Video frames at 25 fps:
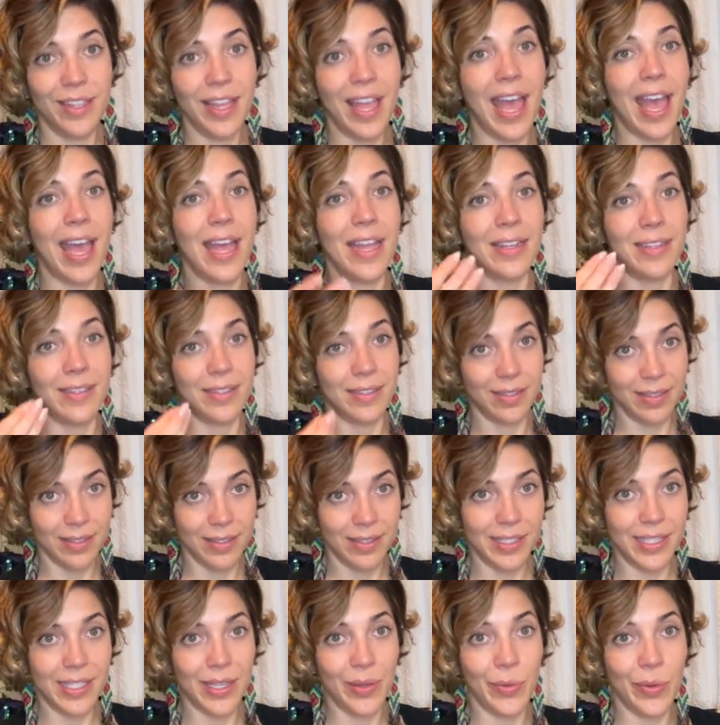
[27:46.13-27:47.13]
and
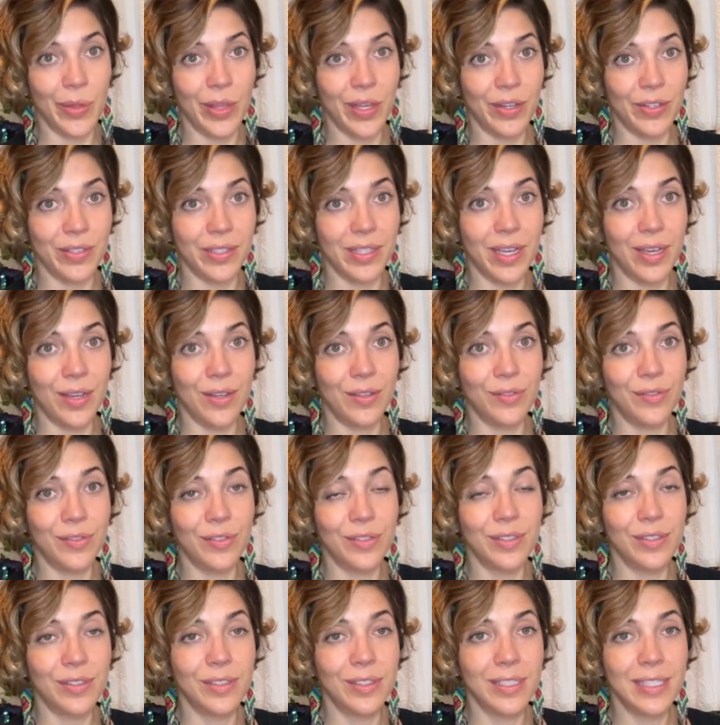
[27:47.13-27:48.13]
sit with yourself,
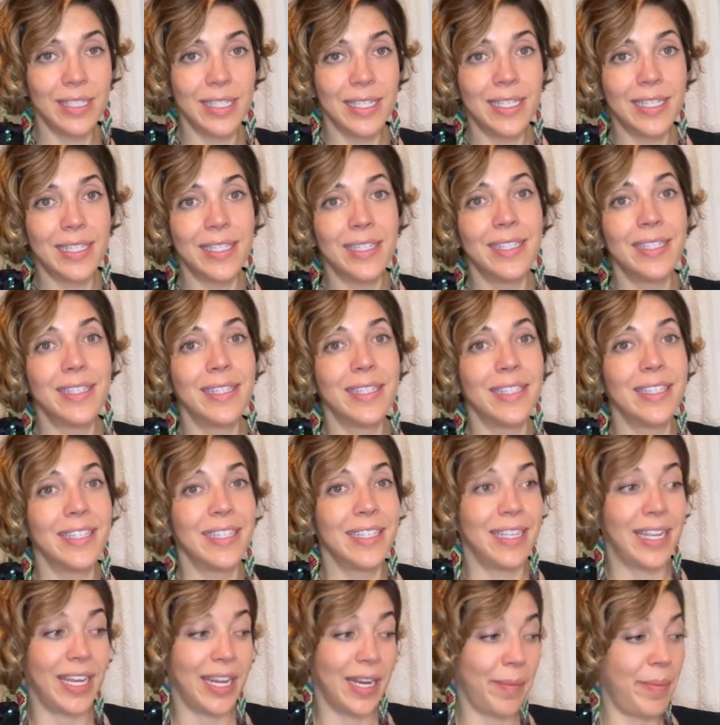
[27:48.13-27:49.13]

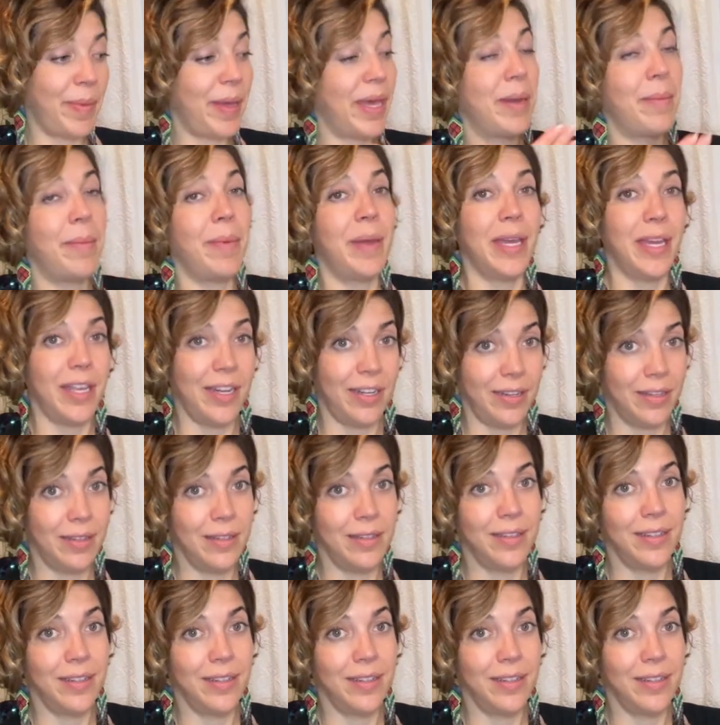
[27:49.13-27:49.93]
get up out of bed